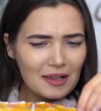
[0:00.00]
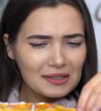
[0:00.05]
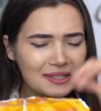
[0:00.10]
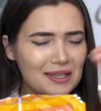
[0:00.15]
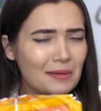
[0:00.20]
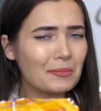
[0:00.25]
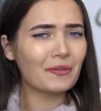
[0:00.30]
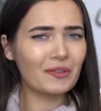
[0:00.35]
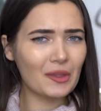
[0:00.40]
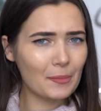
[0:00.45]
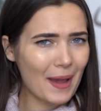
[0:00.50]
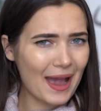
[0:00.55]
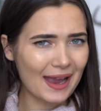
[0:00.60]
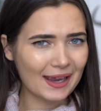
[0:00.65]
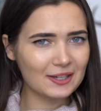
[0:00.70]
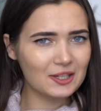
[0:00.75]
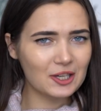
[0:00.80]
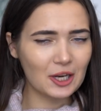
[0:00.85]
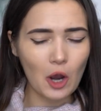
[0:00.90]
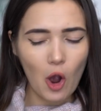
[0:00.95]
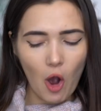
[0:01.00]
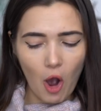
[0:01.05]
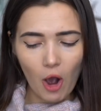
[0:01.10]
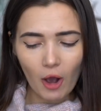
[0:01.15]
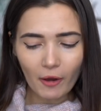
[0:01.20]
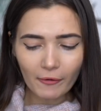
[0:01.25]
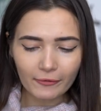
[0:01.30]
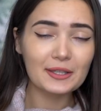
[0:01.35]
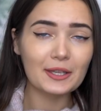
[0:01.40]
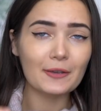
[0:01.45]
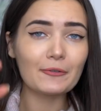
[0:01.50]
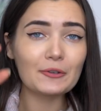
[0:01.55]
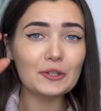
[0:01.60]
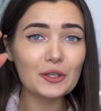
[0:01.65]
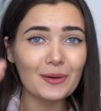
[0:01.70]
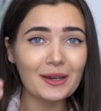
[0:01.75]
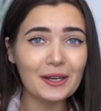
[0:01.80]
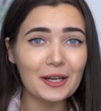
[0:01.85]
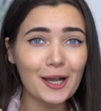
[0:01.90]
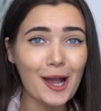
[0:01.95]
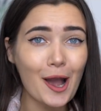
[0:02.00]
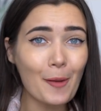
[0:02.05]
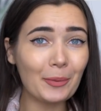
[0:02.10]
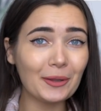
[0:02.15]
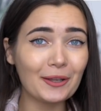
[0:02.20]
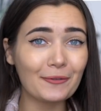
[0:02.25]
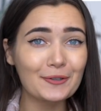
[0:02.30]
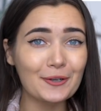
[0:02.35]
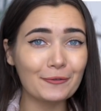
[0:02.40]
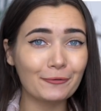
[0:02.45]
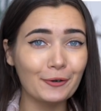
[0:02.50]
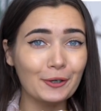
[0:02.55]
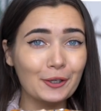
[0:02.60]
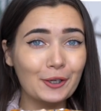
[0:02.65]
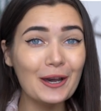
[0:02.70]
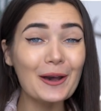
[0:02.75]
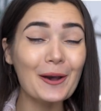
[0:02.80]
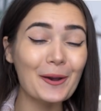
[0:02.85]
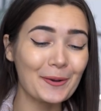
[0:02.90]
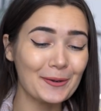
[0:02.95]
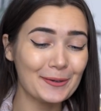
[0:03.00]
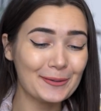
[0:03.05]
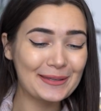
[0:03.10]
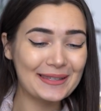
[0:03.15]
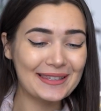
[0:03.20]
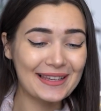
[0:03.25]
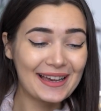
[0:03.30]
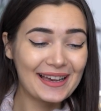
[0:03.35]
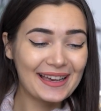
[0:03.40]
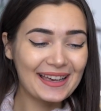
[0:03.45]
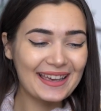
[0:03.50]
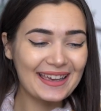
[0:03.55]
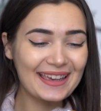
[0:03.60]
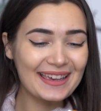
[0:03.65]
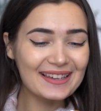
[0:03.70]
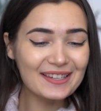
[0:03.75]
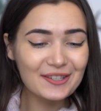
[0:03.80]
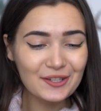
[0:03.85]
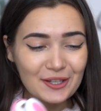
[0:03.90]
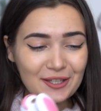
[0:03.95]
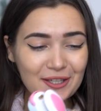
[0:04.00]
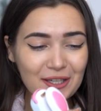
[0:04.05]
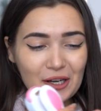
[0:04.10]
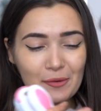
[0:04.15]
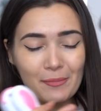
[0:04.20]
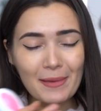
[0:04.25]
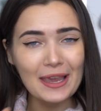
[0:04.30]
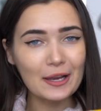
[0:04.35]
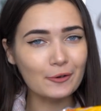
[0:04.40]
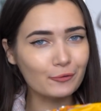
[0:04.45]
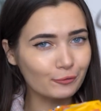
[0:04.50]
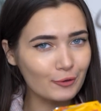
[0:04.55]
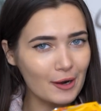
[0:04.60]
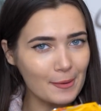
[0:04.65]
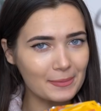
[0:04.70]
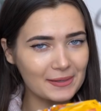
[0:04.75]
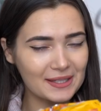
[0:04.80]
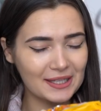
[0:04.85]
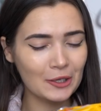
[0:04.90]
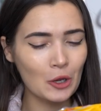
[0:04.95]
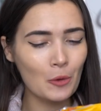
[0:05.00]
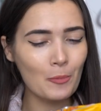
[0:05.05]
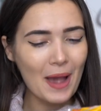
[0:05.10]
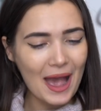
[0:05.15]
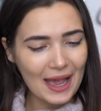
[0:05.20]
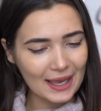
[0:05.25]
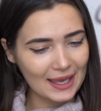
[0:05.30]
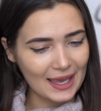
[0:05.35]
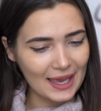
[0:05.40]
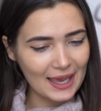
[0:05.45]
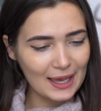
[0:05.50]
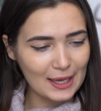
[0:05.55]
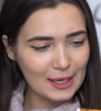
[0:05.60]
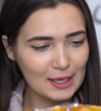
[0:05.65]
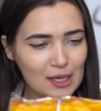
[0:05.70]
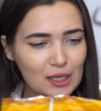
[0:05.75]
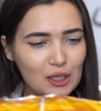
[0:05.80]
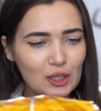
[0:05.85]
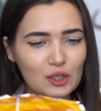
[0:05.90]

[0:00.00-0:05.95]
some of the packaging off. So if you do it in a couple of different goes, it's just gonna make rips in your packet.